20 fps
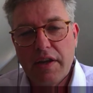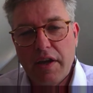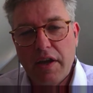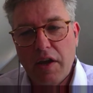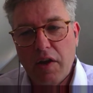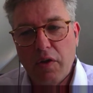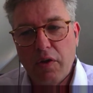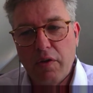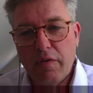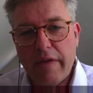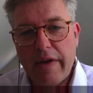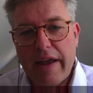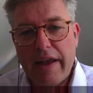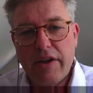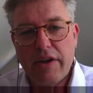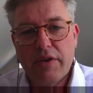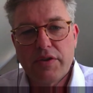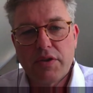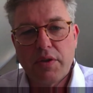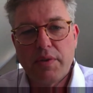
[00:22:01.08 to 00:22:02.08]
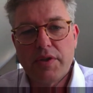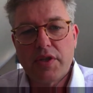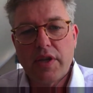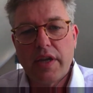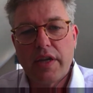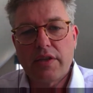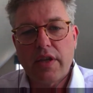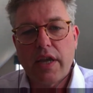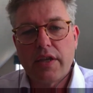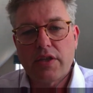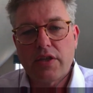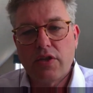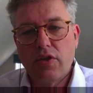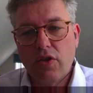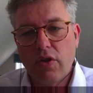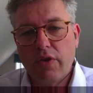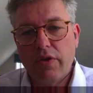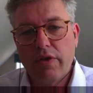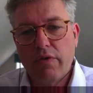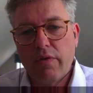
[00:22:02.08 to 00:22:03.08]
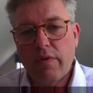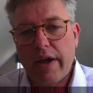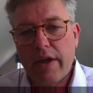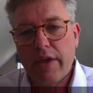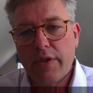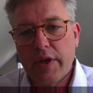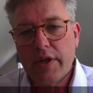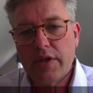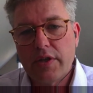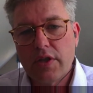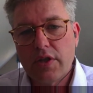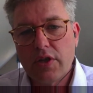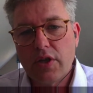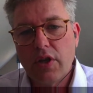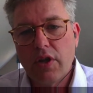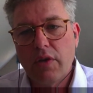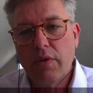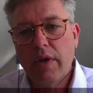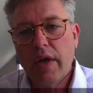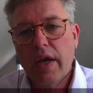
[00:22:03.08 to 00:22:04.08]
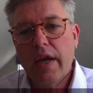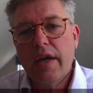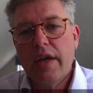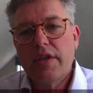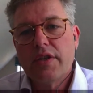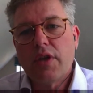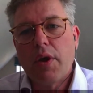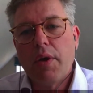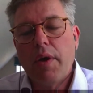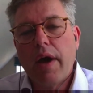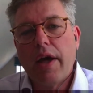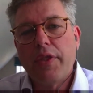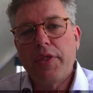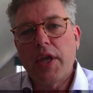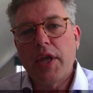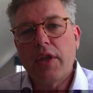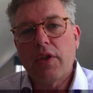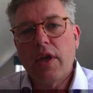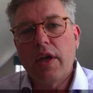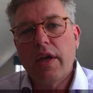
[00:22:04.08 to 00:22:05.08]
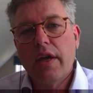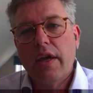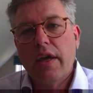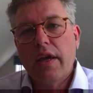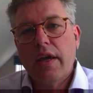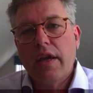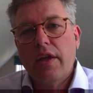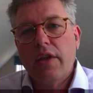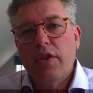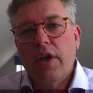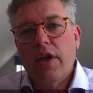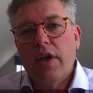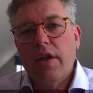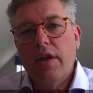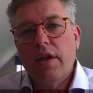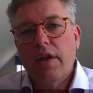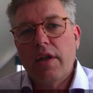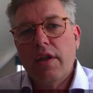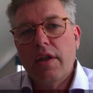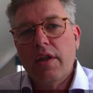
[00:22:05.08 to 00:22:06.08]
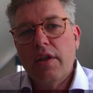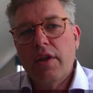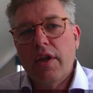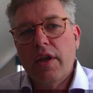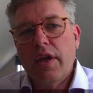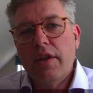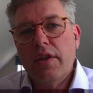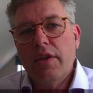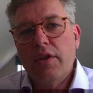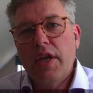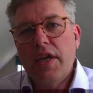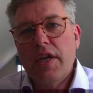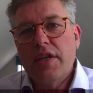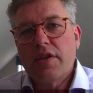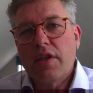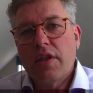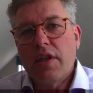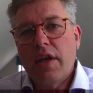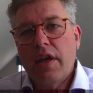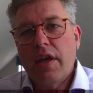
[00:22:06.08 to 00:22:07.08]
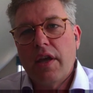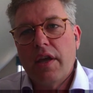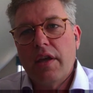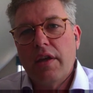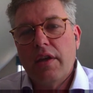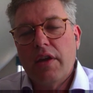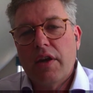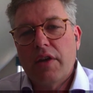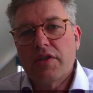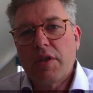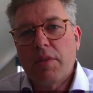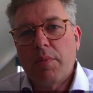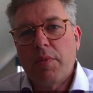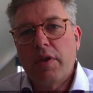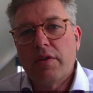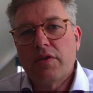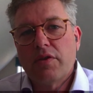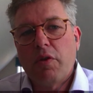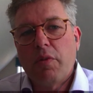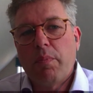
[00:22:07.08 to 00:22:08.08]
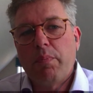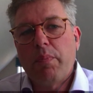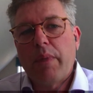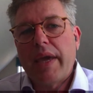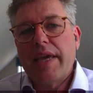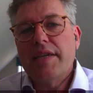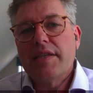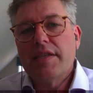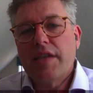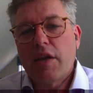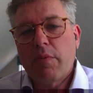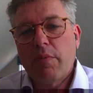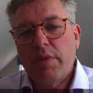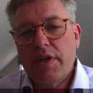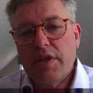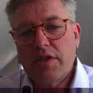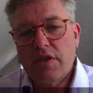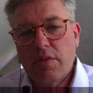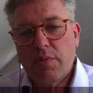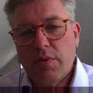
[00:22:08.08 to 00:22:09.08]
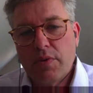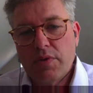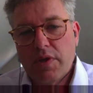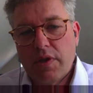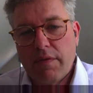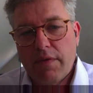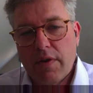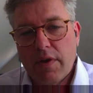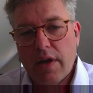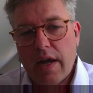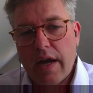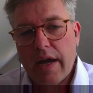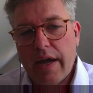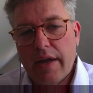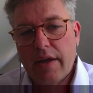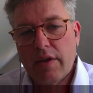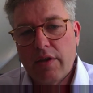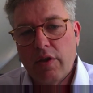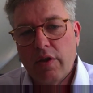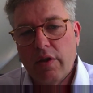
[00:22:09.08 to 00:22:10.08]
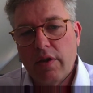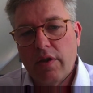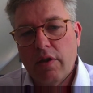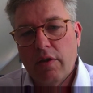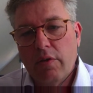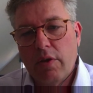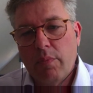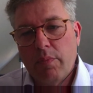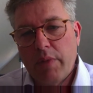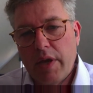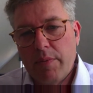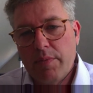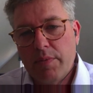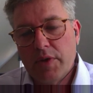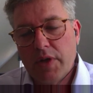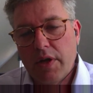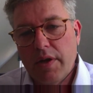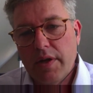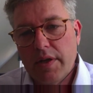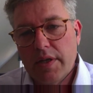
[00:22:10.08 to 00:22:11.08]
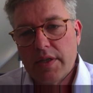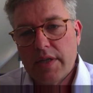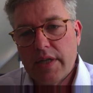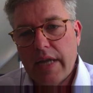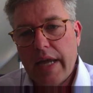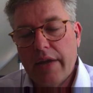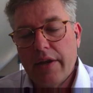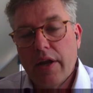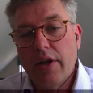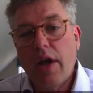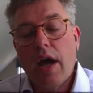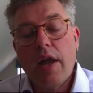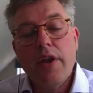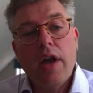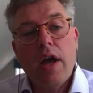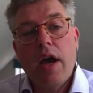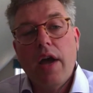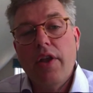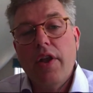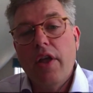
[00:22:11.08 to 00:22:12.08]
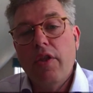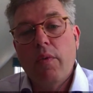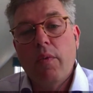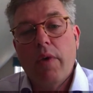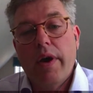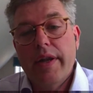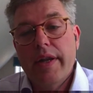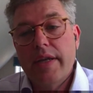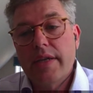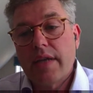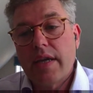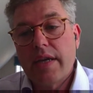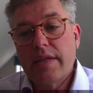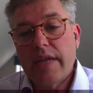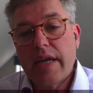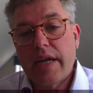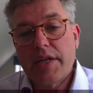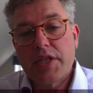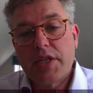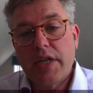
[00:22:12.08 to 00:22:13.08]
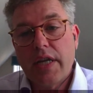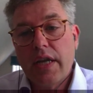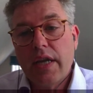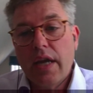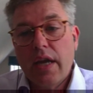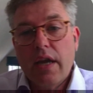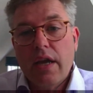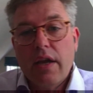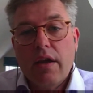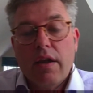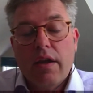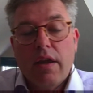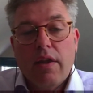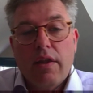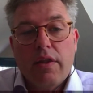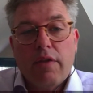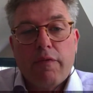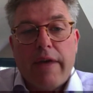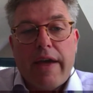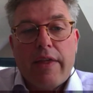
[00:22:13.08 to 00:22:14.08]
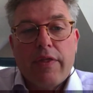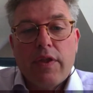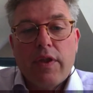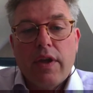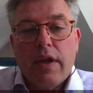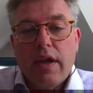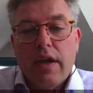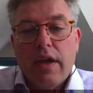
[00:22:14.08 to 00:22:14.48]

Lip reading: a lot of value. So it's not the right thing to do. So I think that these are the some of the sort of basic principles, if you like, that people don't understand. And another one is actually the fact that